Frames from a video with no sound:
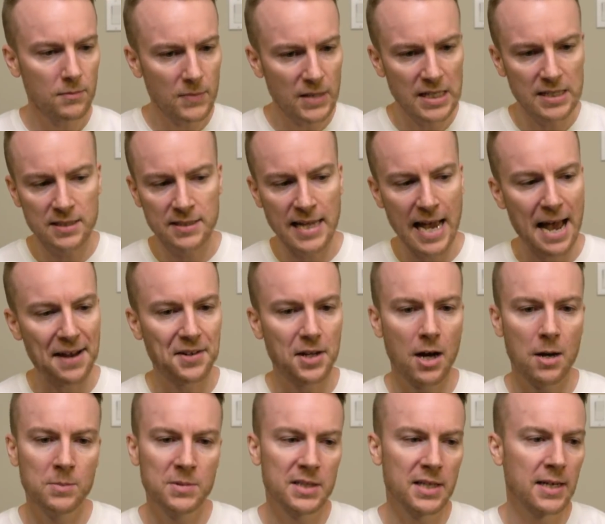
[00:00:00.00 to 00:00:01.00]
His dad
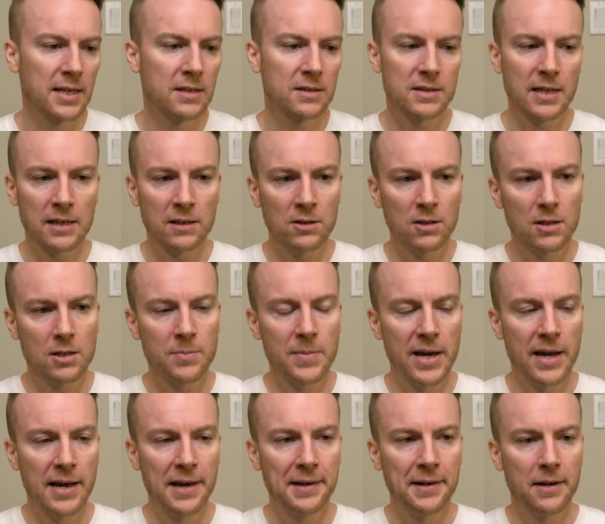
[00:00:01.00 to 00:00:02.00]
comes in, is like, look,
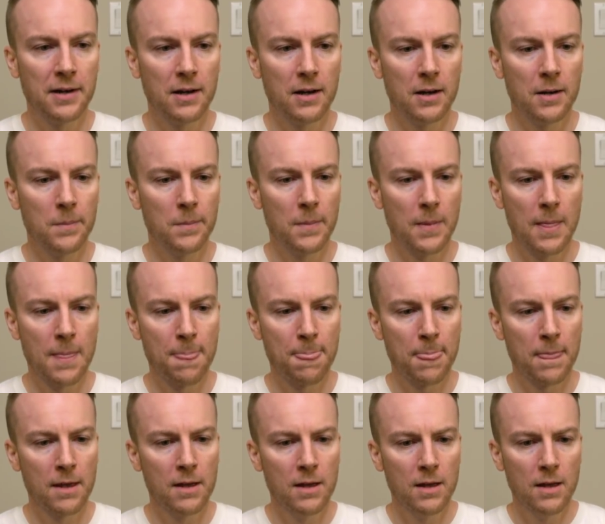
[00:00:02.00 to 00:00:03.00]
man,
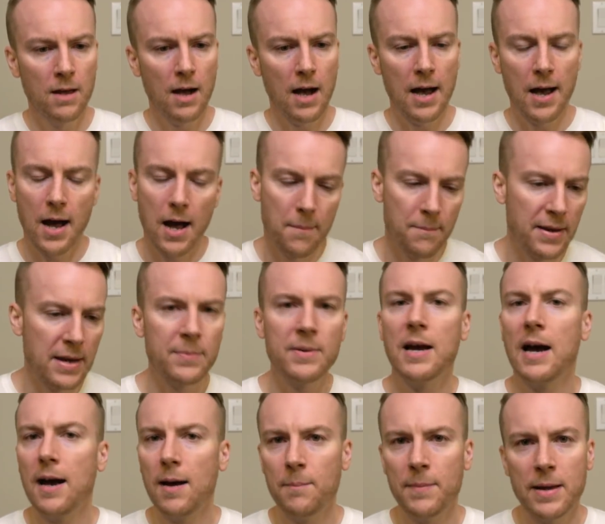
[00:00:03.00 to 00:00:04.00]

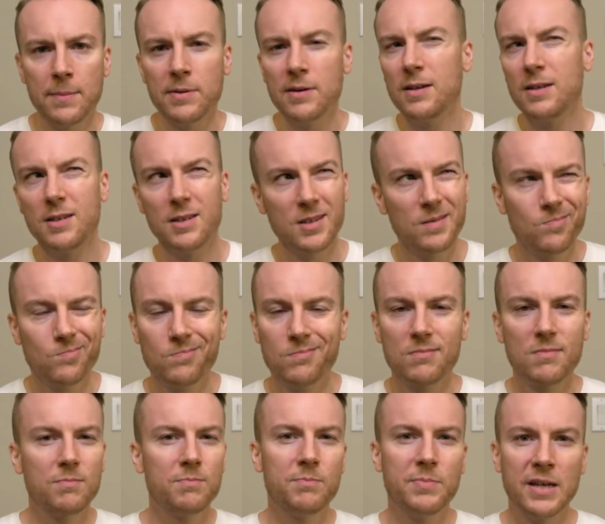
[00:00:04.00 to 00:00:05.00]
maybe
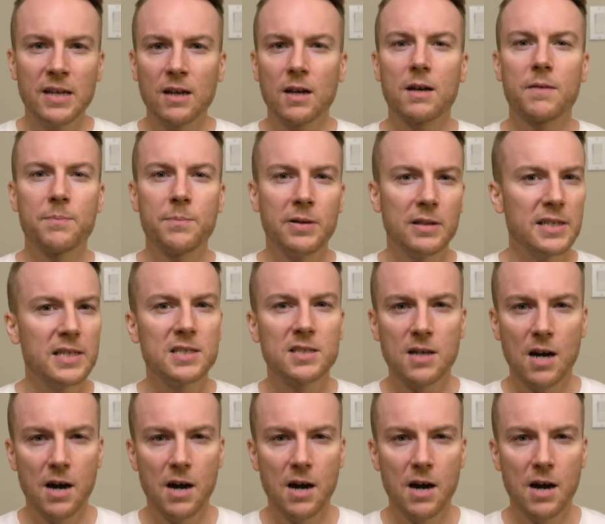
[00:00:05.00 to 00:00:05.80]
being a police